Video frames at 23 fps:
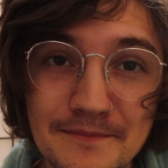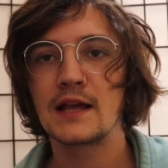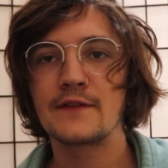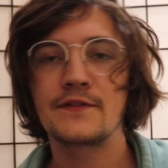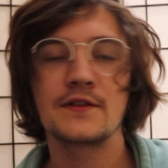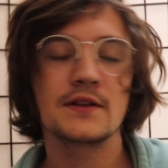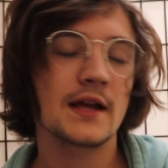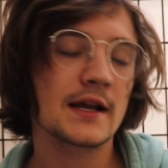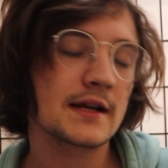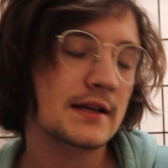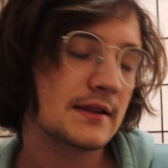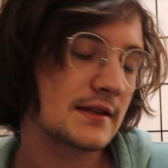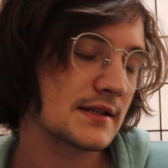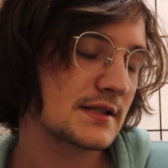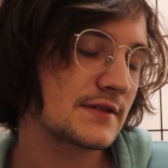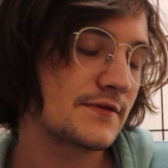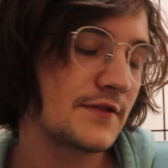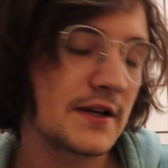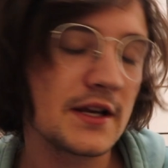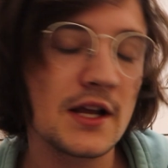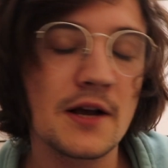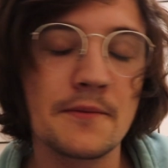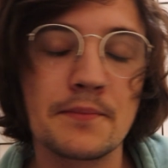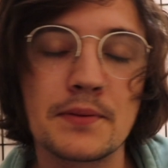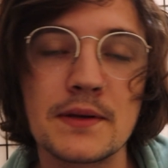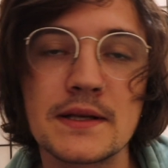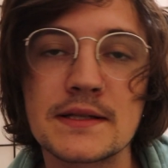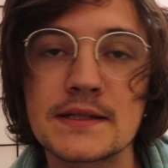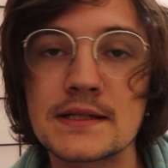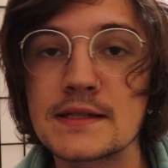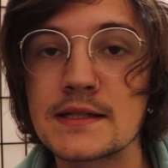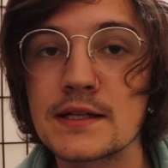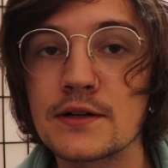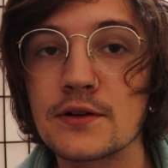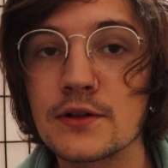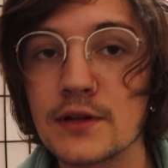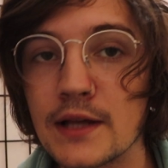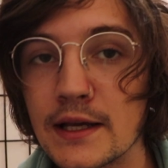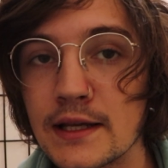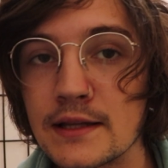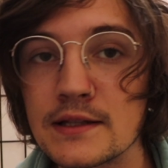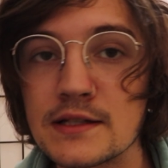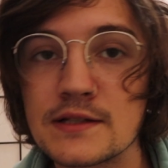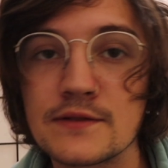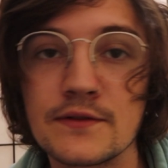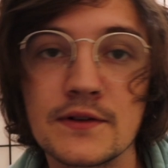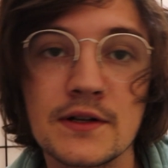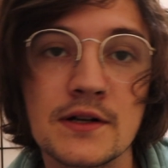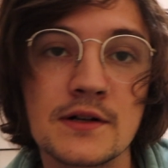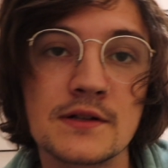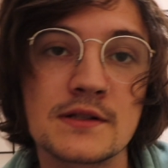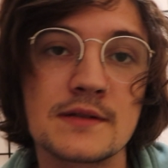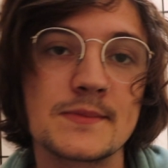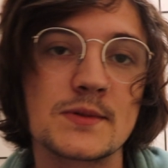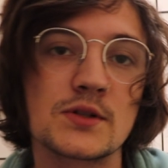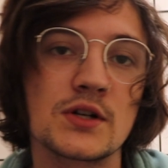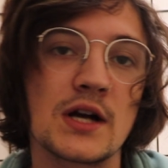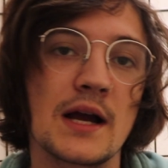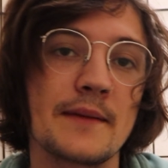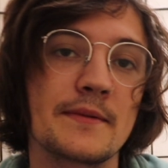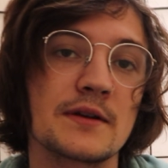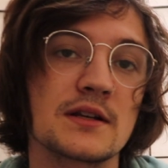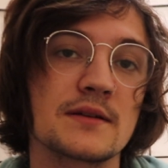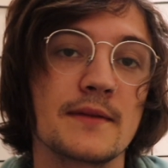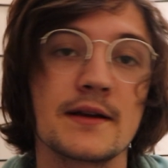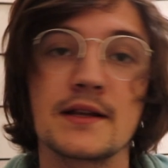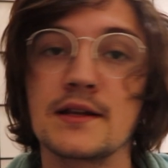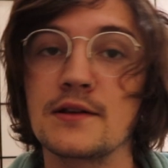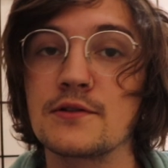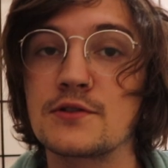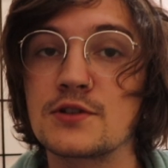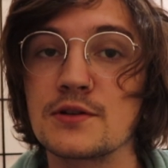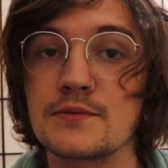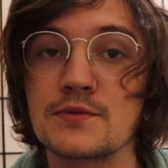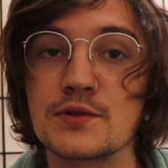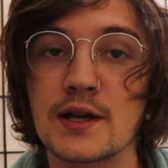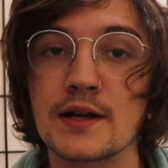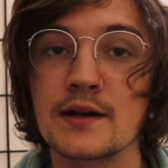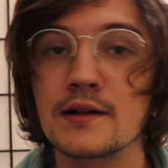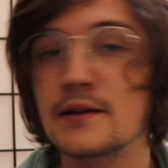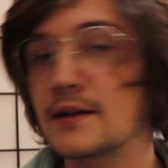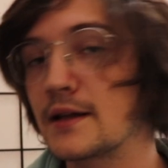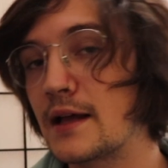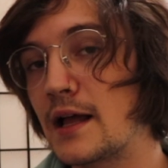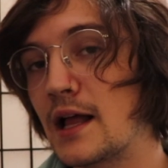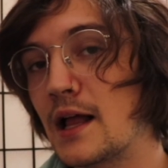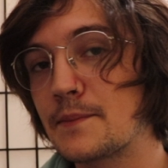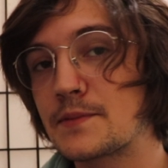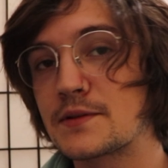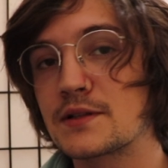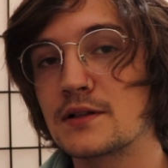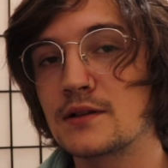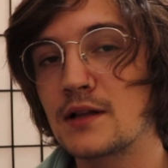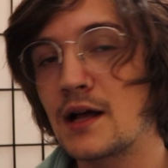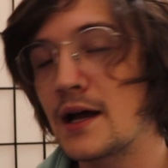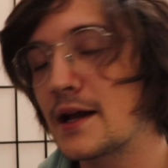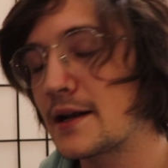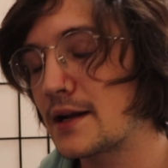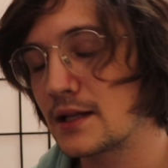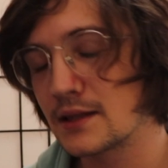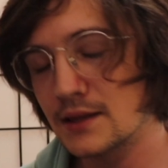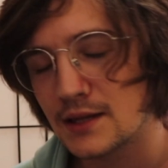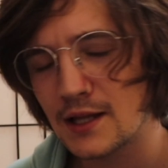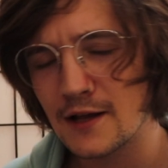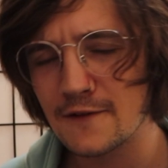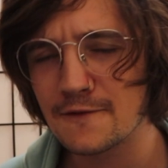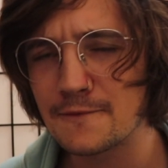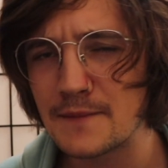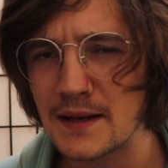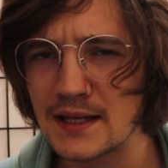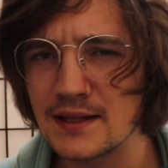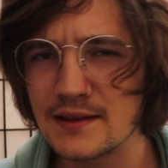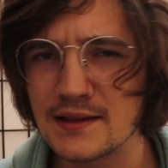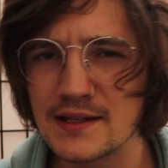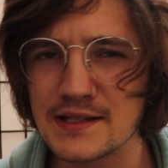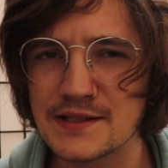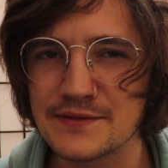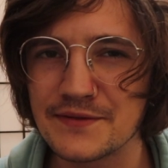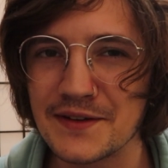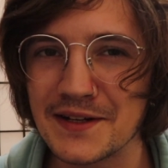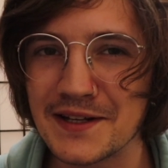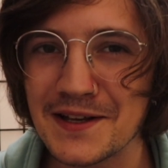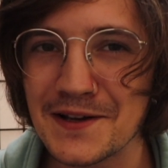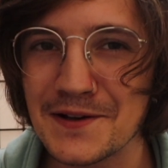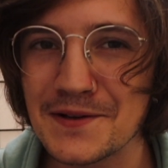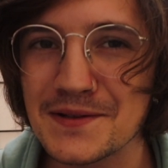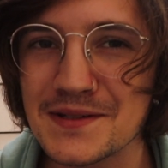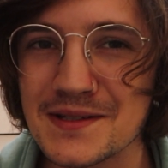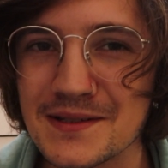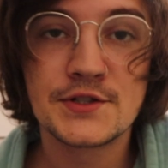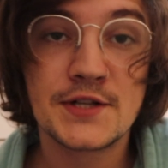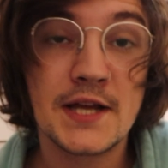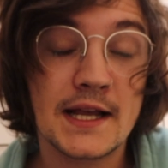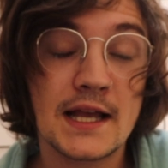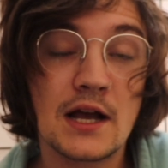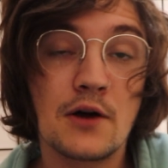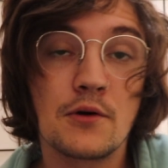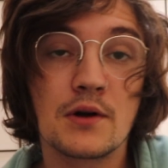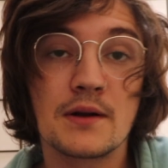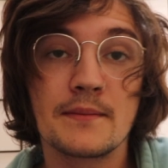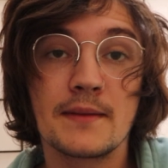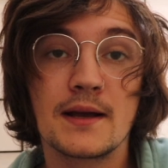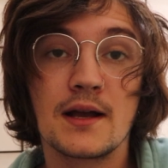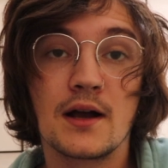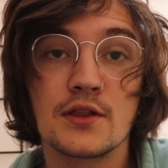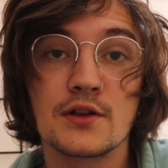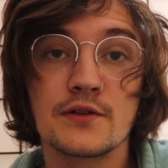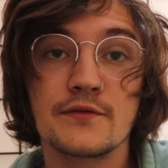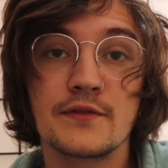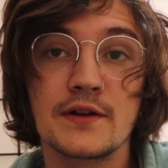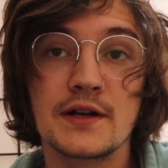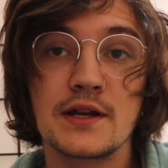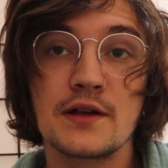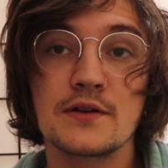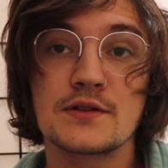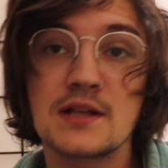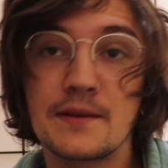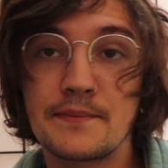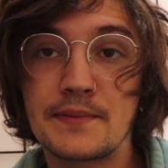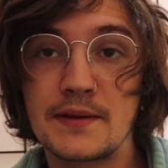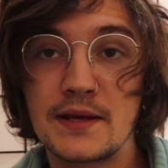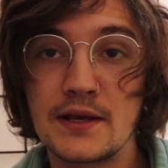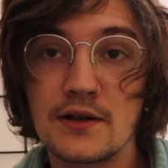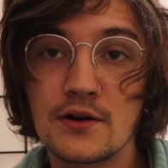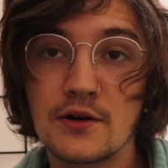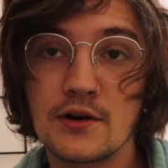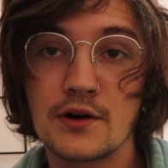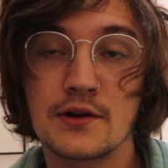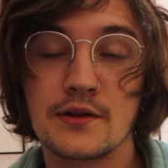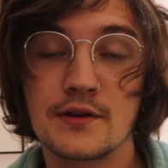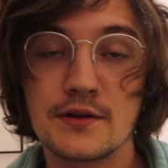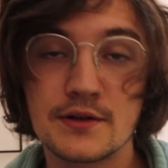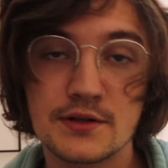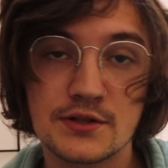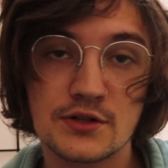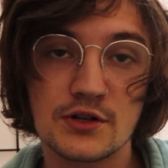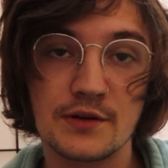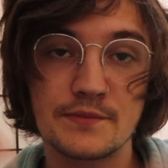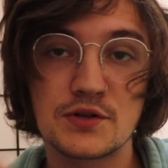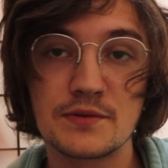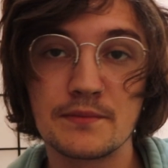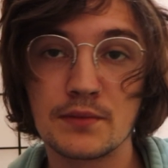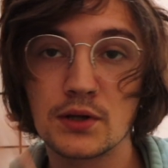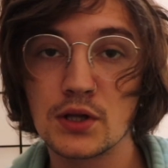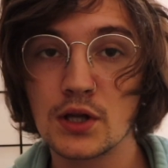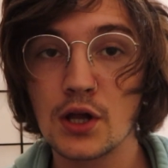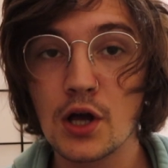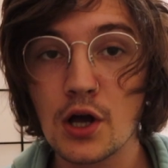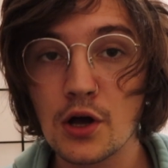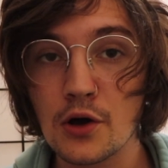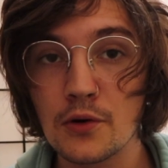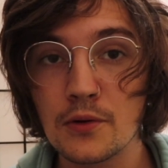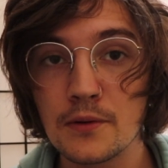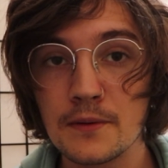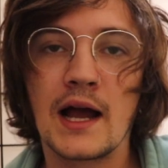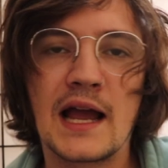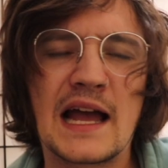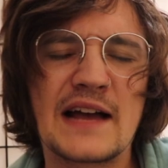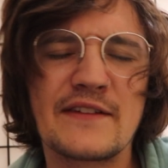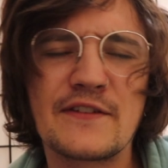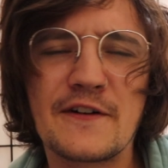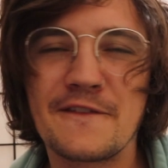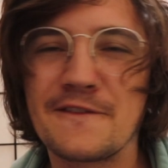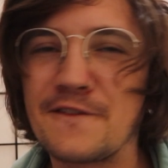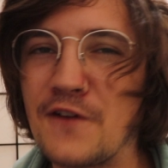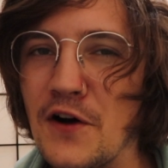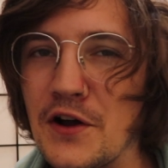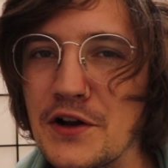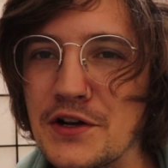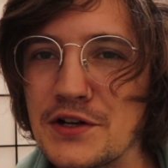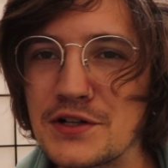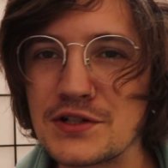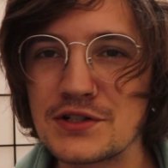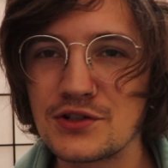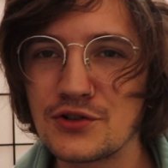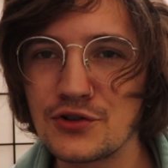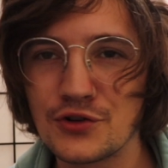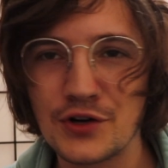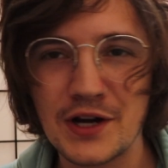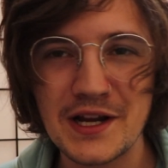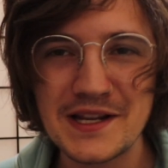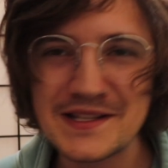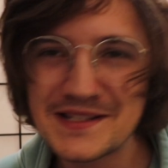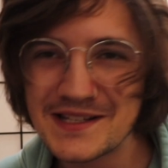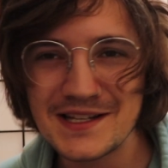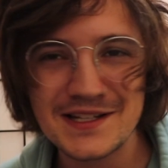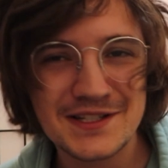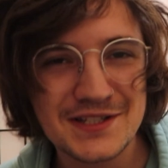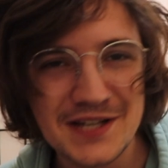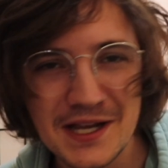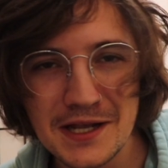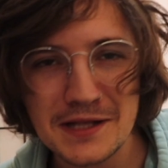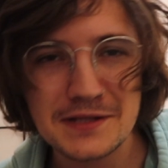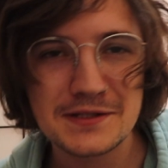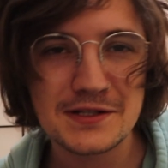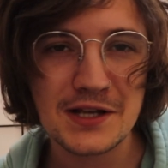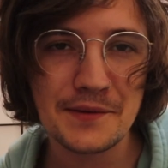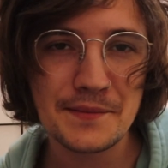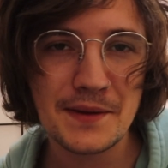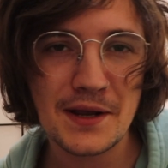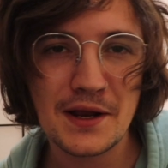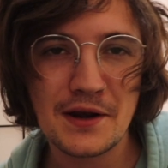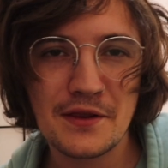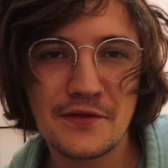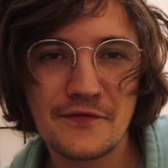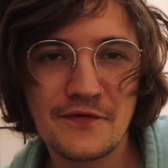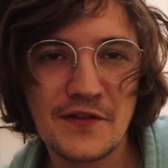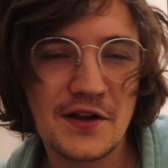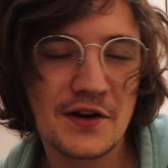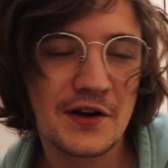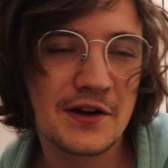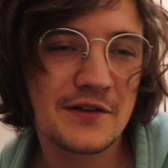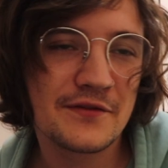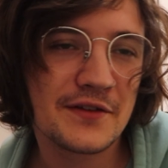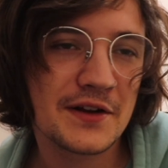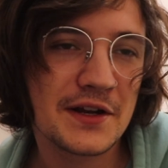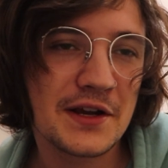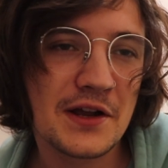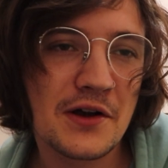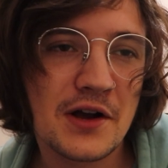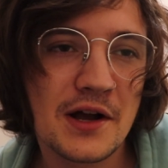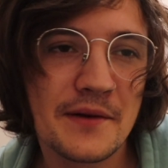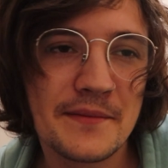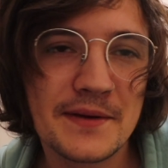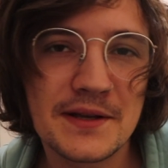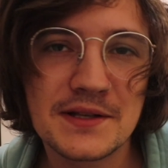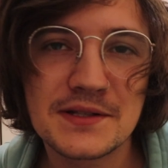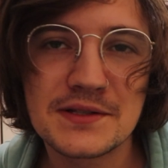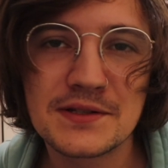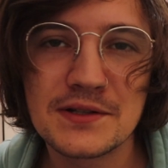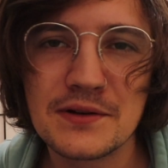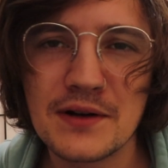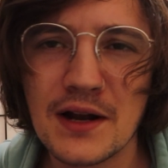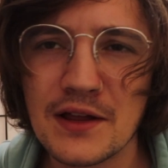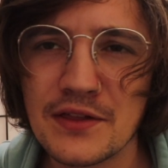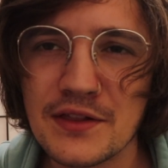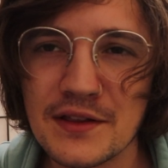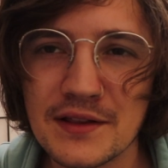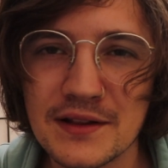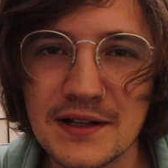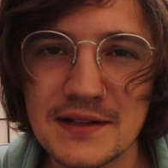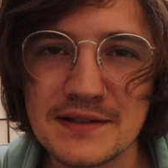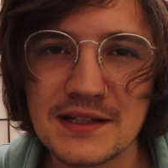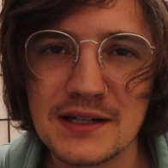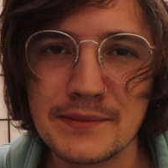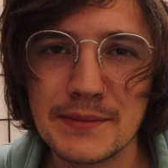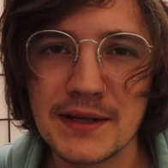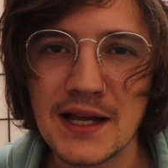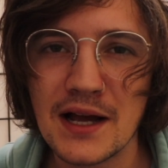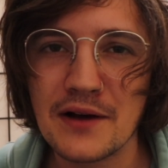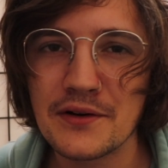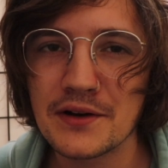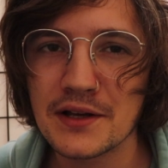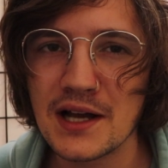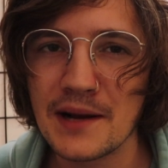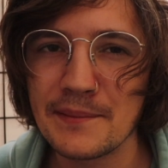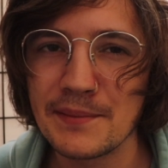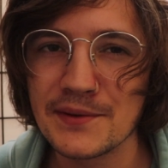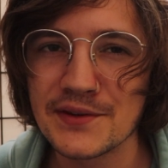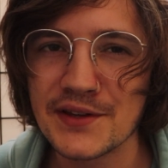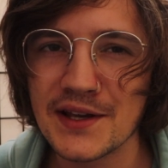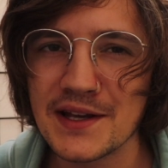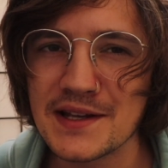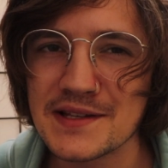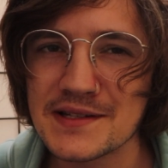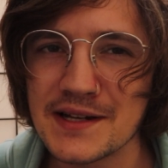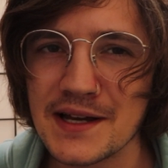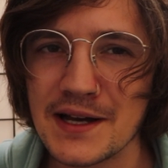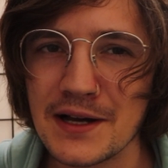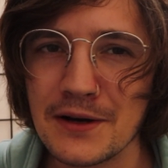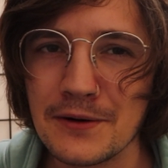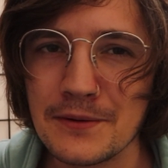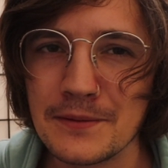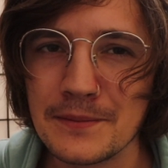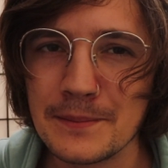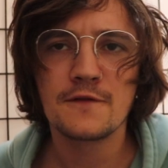If you liked this video, please consider liking this video and subscribing to my YouTube channel. It helps a lot and I love making these videos. Check out one of my other videos up here or in the description below. I have a fun, crazy Chainsaw Man theory video coming soon. I think that's going to be out in a couple days now.